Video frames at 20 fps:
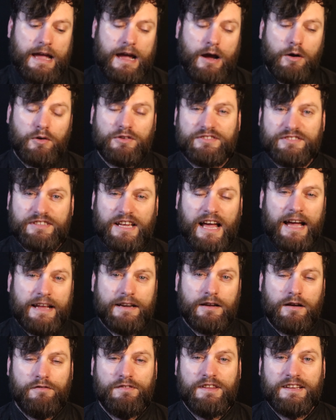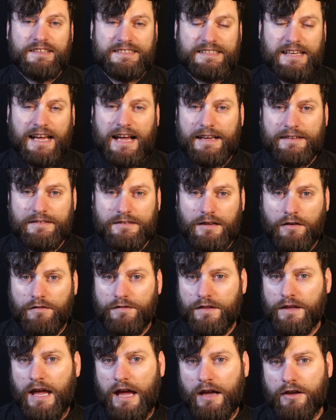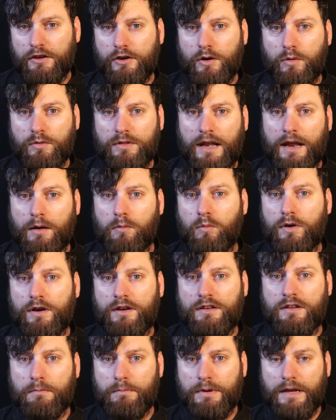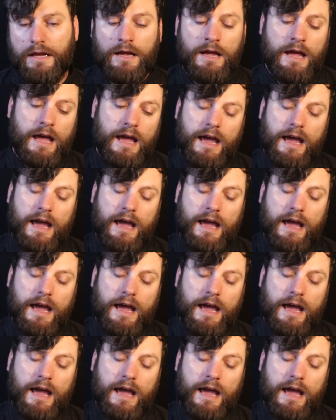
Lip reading: outside of the size of the egg yolk that I want it to be.